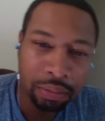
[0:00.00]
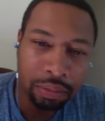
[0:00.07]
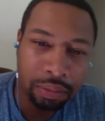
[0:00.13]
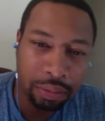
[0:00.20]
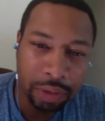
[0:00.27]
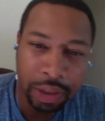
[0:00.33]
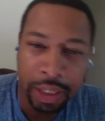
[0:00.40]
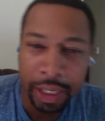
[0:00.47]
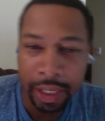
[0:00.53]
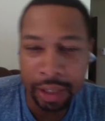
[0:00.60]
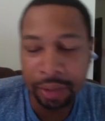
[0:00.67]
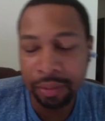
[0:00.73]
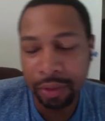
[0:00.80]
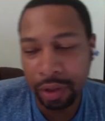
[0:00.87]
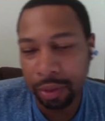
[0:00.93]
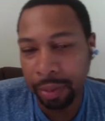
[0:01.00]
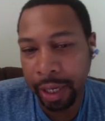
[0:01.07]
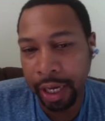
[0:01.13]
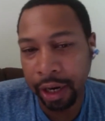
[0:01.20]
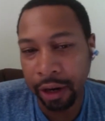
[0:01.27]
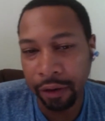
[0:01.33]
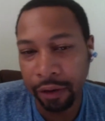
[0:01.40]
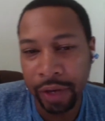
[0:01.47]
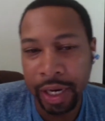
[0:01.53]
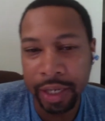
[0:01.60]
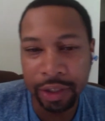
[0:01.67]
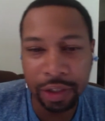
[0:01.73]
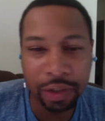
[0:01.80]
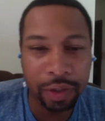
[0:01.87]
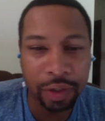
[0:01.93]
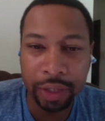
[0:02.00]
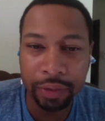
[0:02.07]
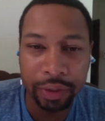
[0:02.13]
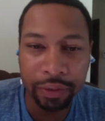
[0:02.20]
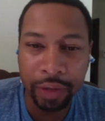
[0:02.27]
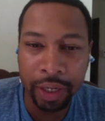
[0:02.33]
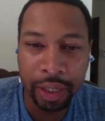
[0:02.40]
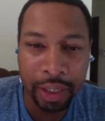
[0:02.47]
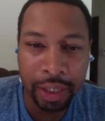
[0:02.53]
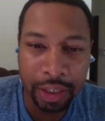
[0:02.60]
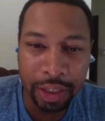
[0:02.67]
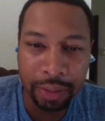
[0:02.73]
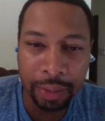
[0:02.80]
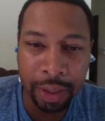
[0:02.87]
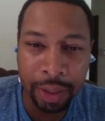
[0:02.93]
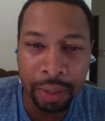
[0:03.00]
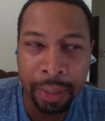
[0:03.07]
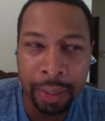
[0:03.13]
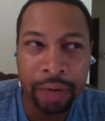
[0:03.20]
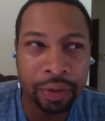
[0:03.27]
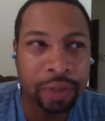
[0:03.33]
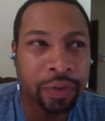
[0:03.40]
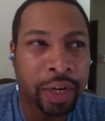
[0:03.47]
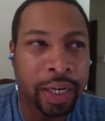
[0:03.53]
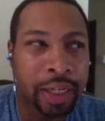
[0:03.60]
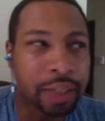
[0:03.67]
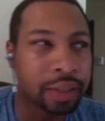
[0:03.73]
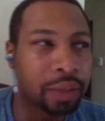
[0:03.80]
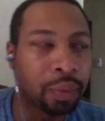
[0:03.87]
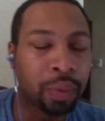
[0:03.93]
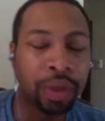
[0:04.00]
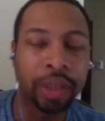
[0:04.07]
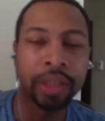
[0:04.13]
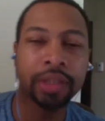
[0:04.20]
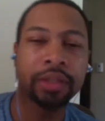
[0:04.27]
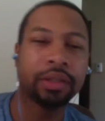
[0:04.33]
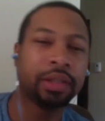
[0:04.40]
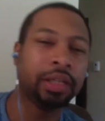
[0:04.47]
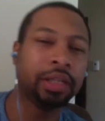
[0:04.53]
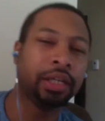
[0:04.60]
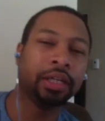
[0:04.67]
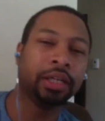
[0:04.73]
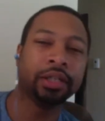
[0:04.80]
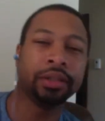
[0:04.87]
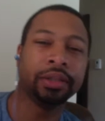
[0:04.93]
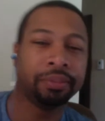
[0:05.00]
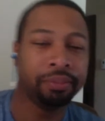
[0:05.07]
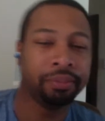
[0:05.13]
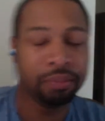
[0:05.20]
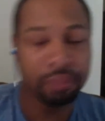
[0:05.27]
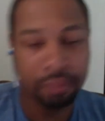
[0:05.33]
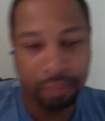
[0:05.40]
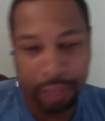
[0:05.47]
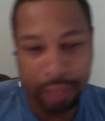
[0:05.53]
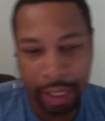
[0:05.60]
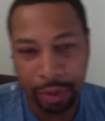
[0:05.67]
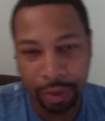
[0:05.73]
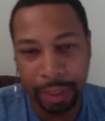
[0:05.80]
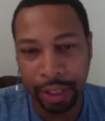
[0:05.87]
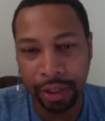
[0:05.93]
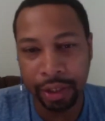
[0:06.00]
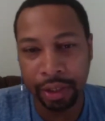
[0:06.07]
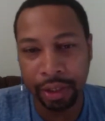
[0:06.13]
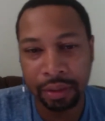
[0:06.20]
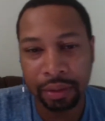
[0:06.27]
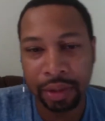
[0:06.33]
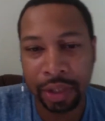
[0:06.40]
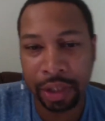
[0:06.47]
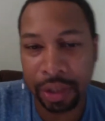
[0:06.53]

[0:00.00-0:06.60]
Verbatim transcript: Mm-hmm. Yeah, so pay it off fast, just so I can refinance. That's about it. But I mm-hmm. refinanced it once, and uh, that was about it. So.